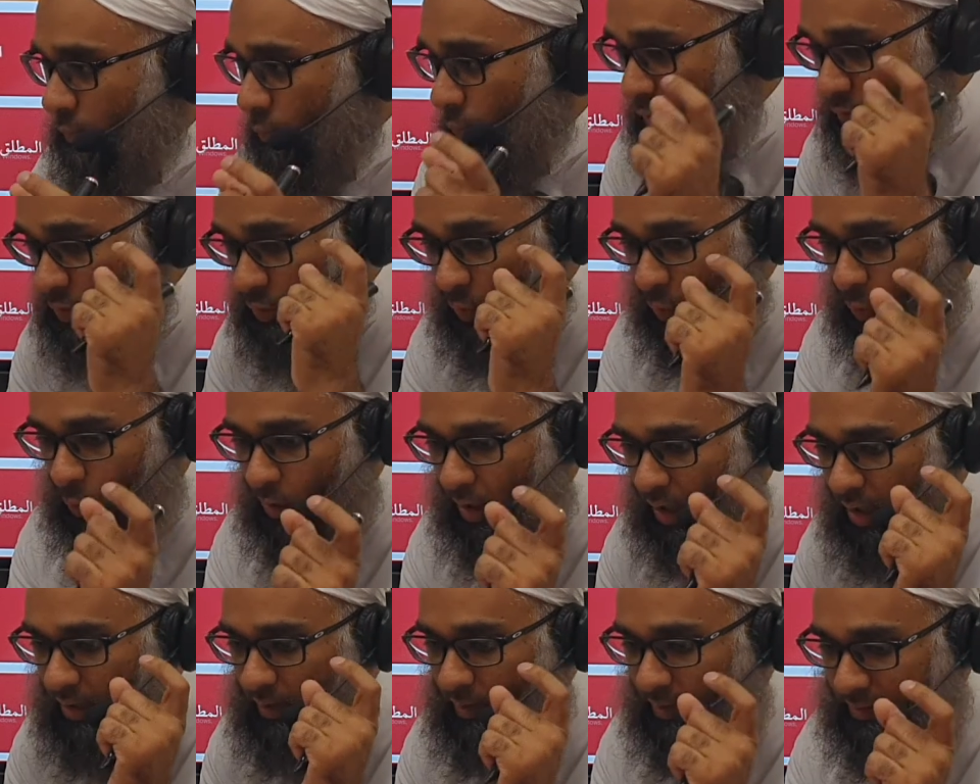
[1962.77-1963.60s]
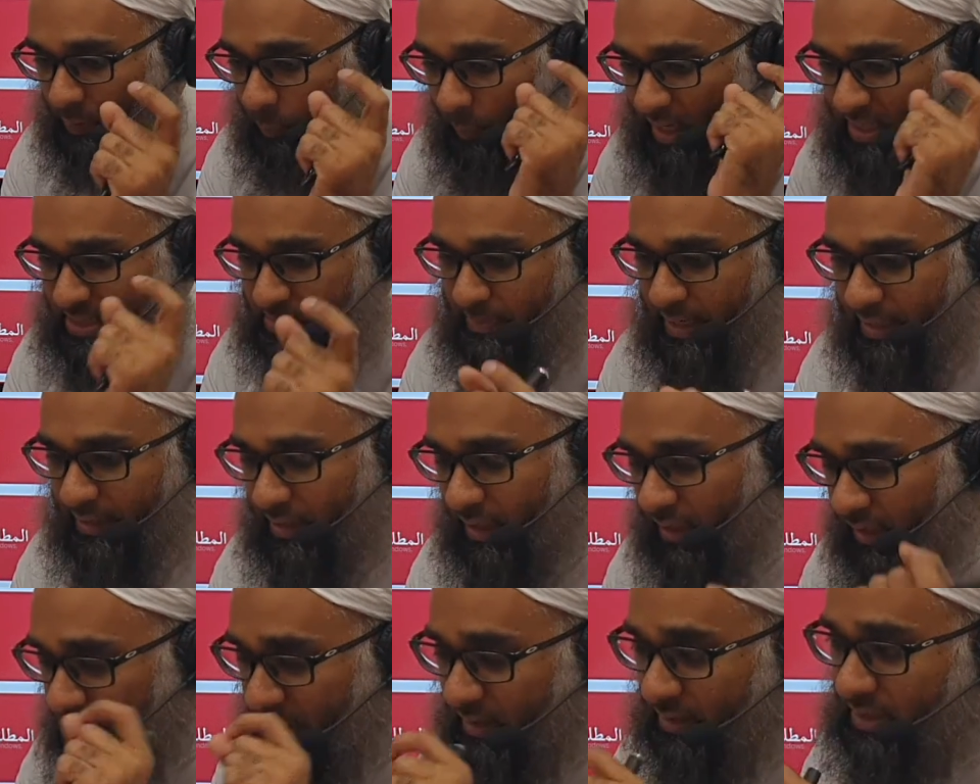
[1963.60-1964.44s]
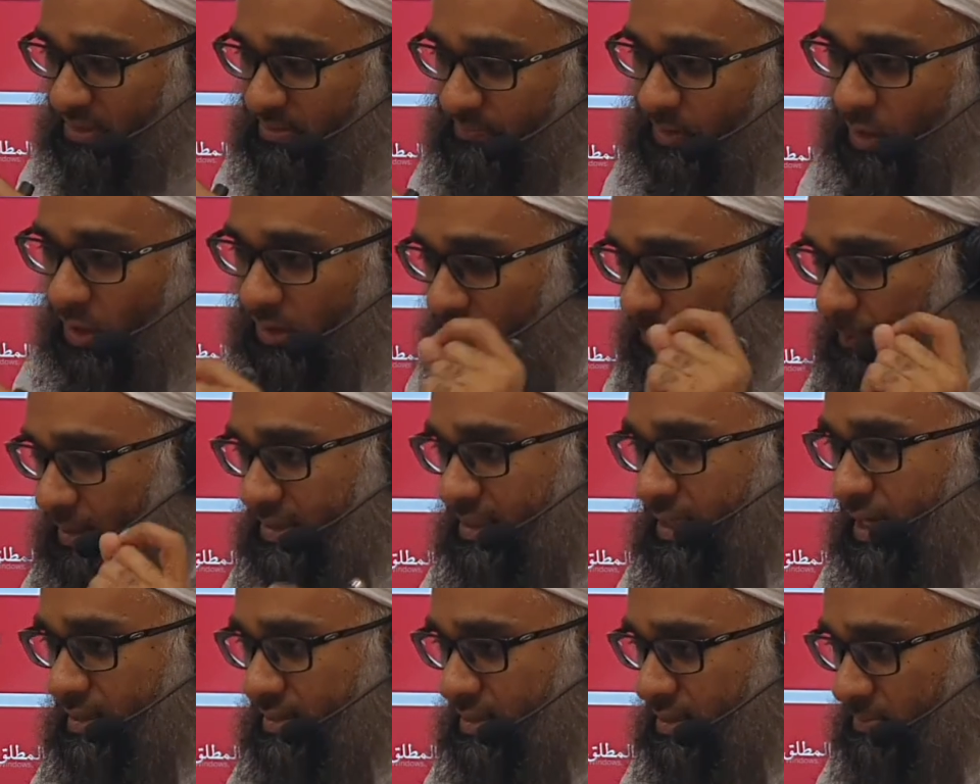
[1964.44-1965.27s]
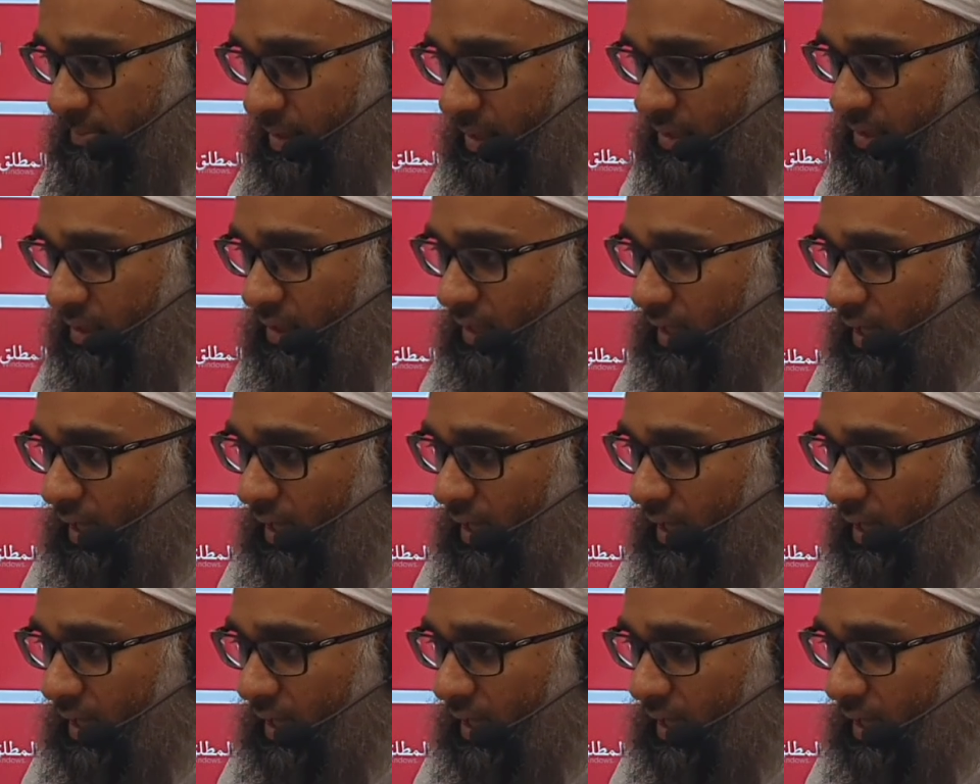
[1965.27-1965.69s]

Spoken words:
We know what is meant. The haqiqah is meant or the majaz is meant.